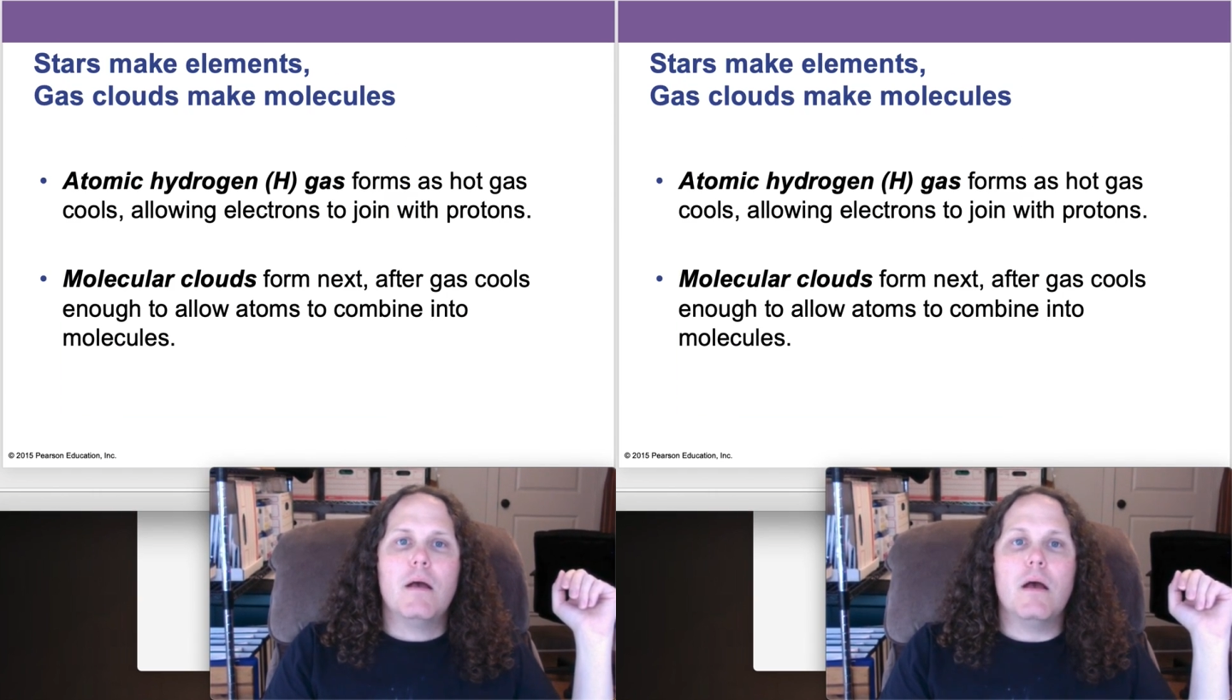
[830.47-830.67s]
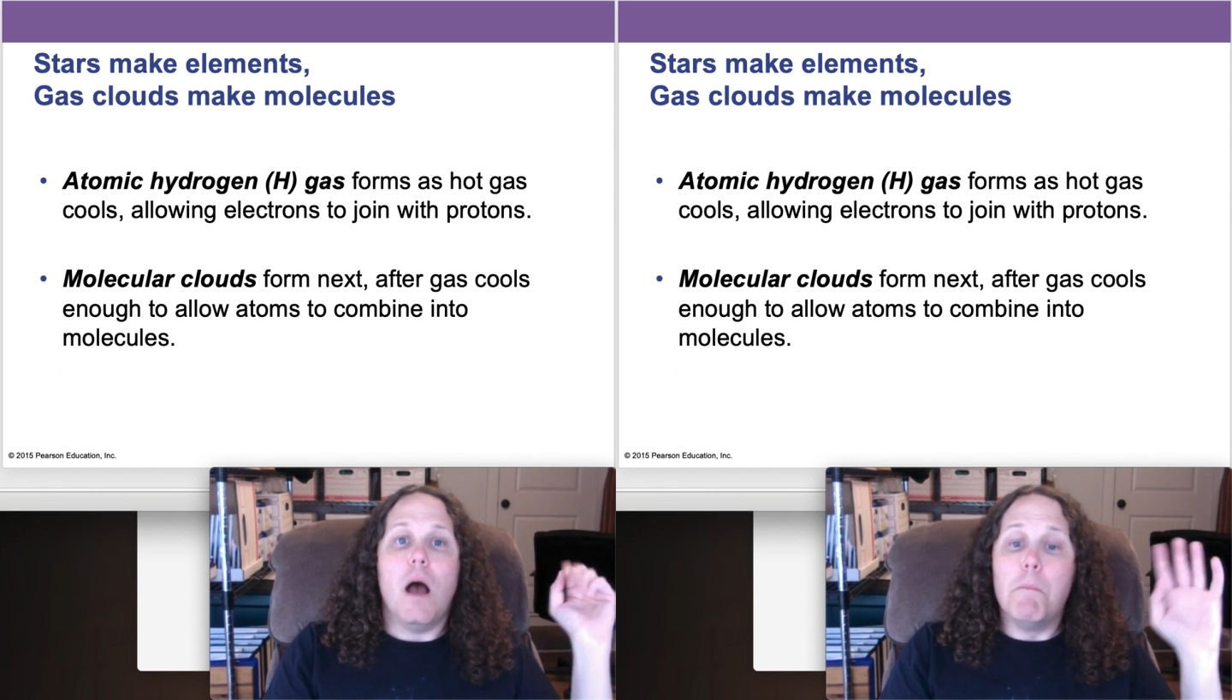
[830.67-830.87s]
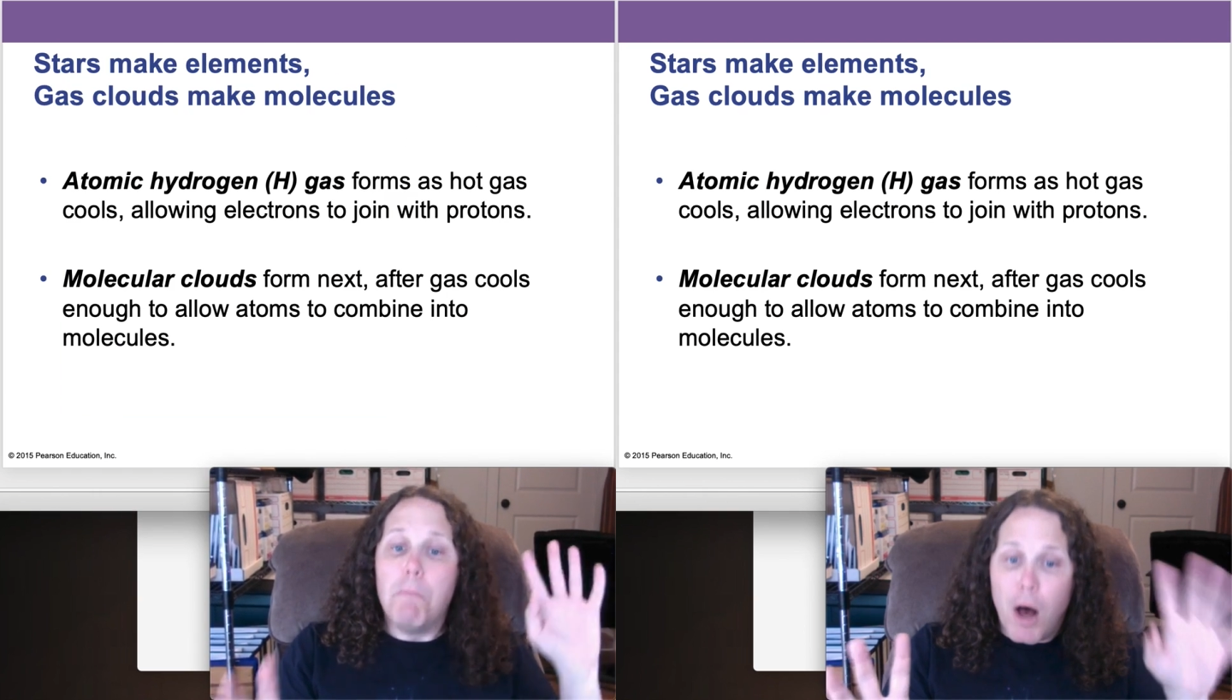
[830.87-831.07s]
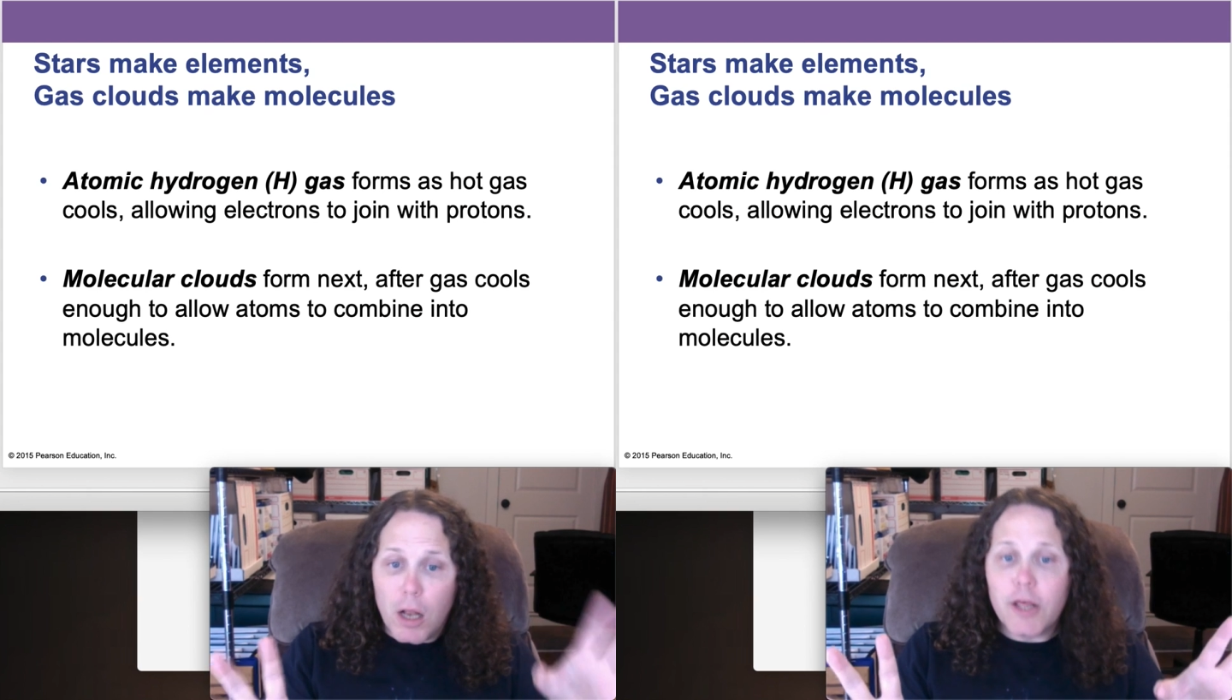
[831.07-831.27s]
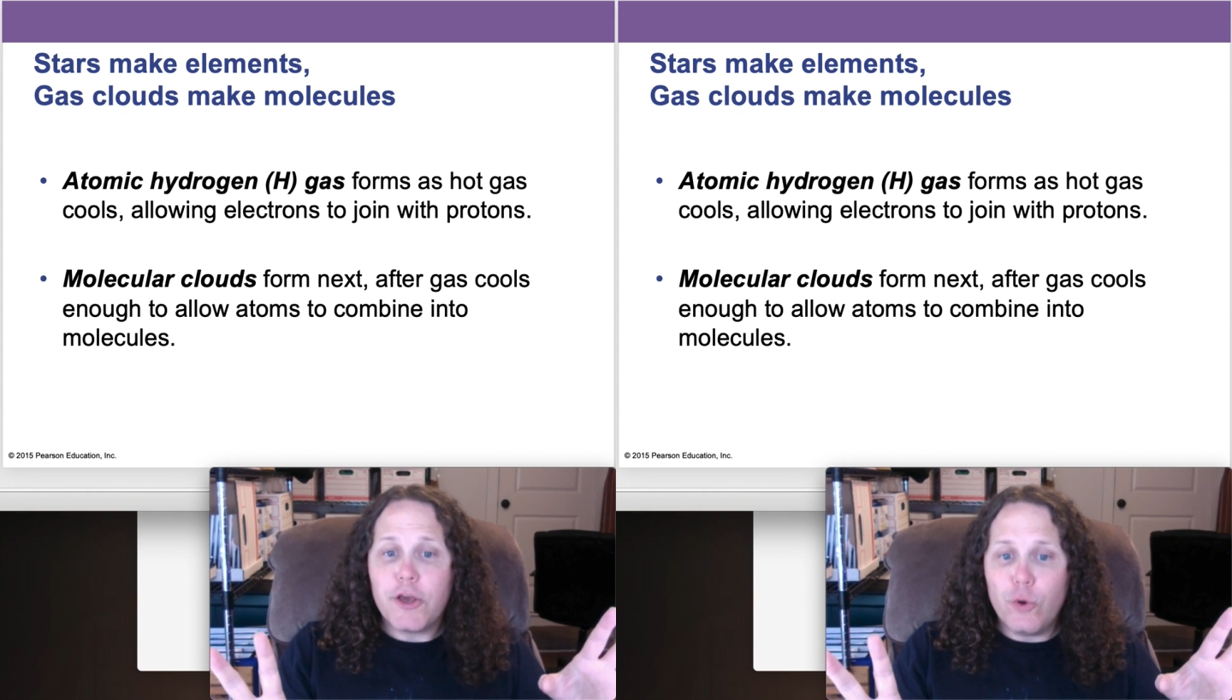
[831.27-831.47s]
A
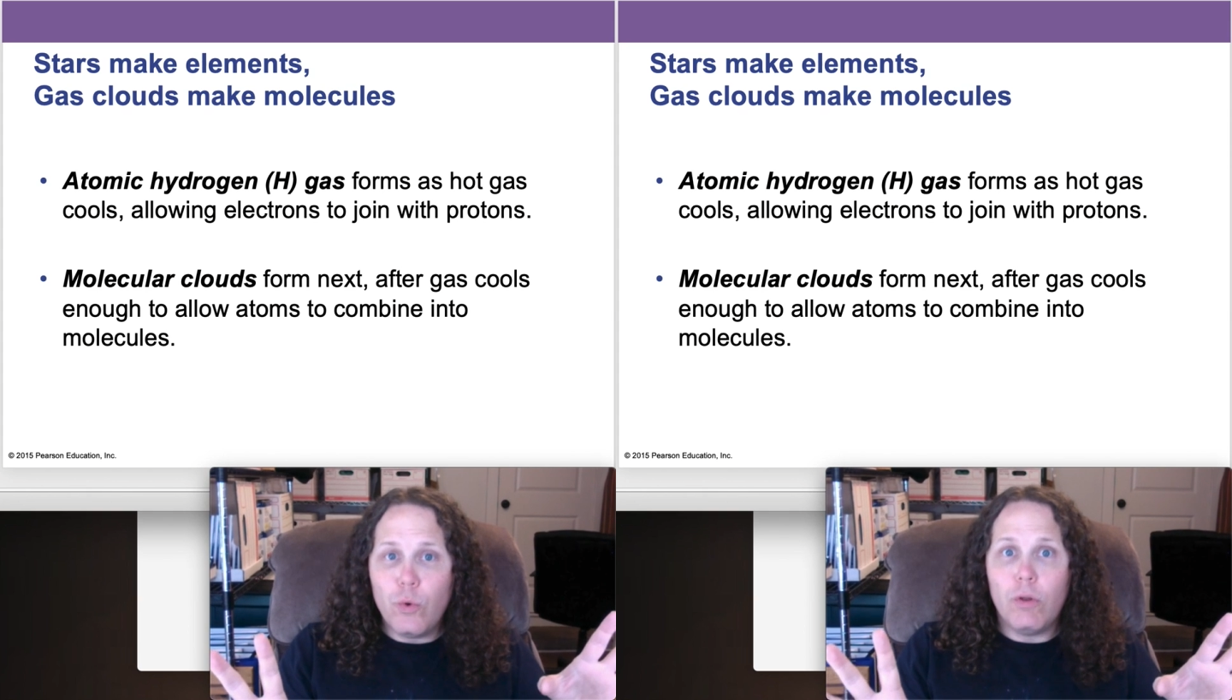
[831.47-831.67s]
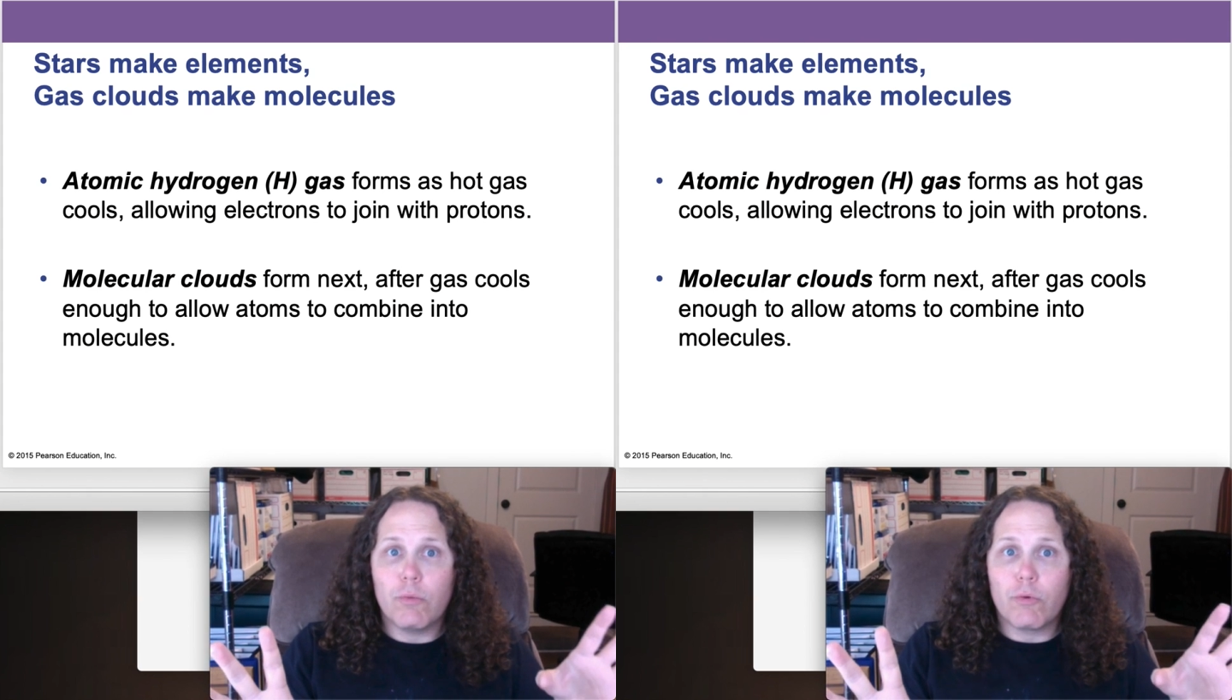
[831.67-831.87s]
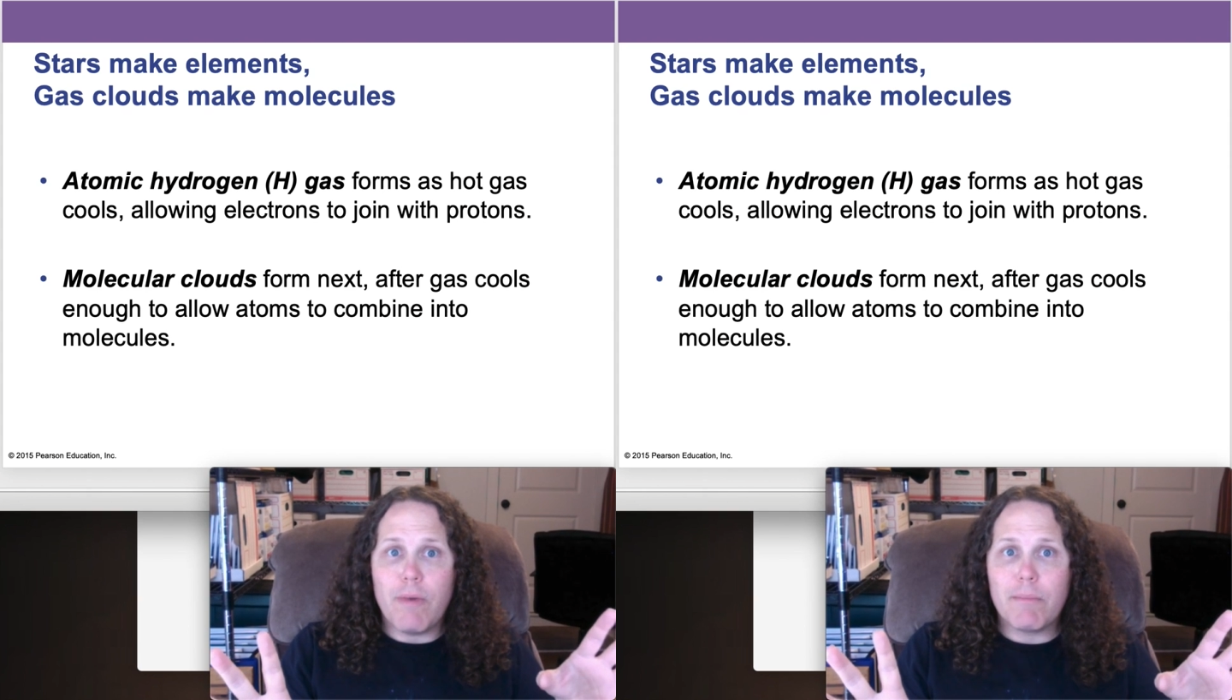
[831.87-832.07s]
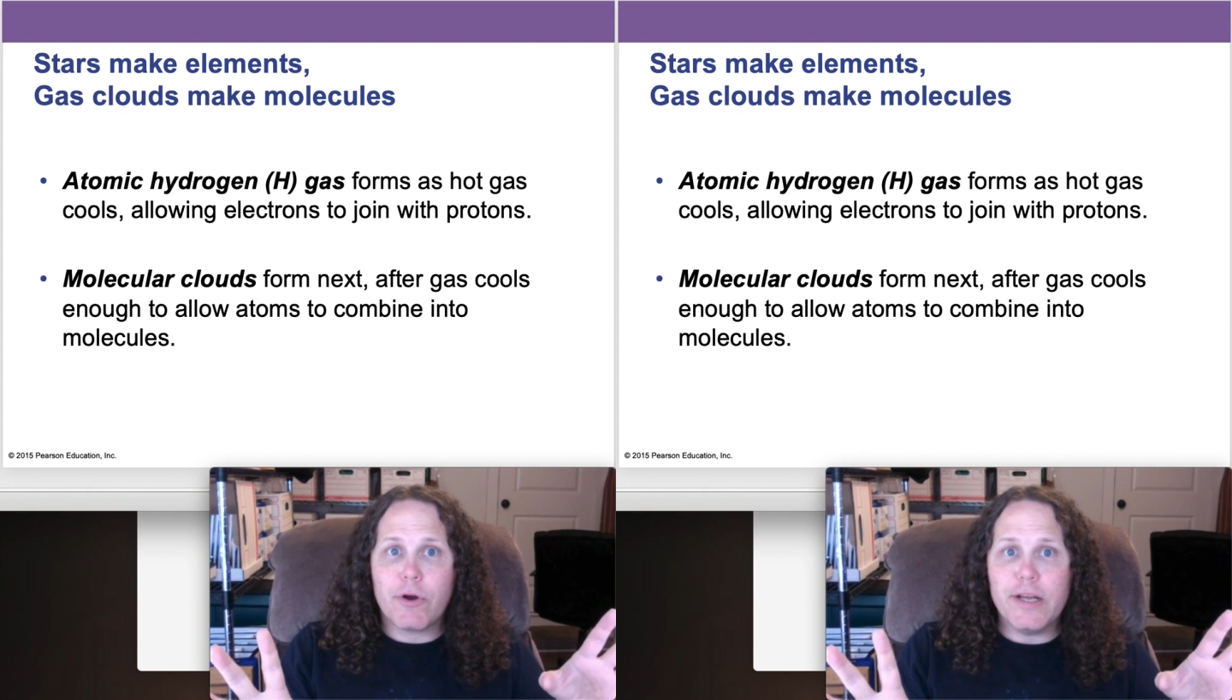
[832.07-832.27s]
molecule, remember,